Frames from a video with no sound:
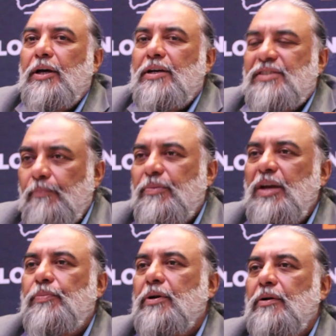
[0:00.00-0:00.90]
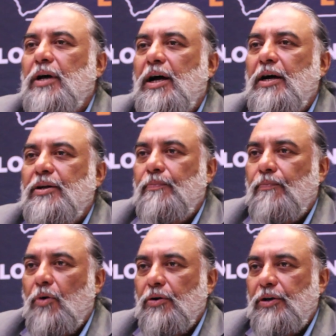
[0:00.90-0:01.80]
Some people are
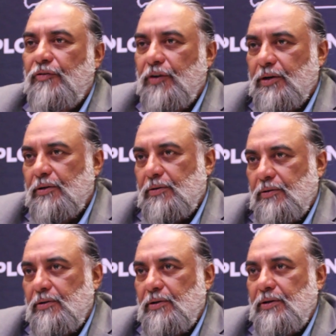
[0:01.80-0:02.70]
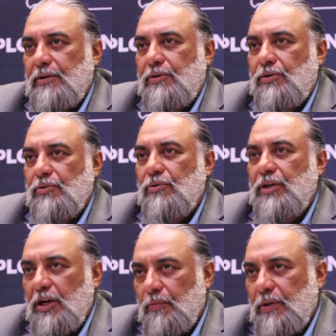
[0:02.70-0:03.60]
more difficult to
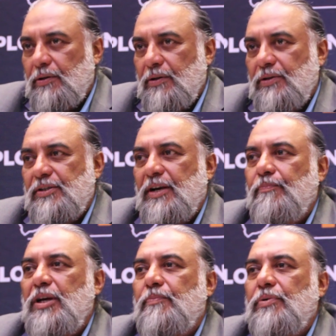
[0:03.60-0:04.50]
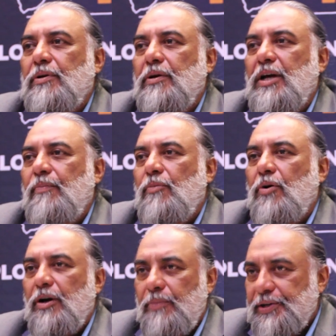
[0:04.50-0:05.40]
deal with. Some people are
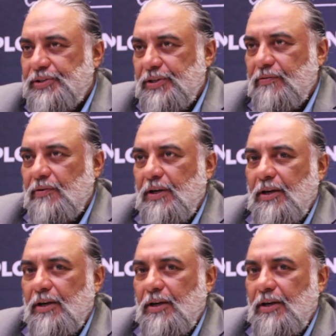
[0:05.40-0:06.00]
more abrasive.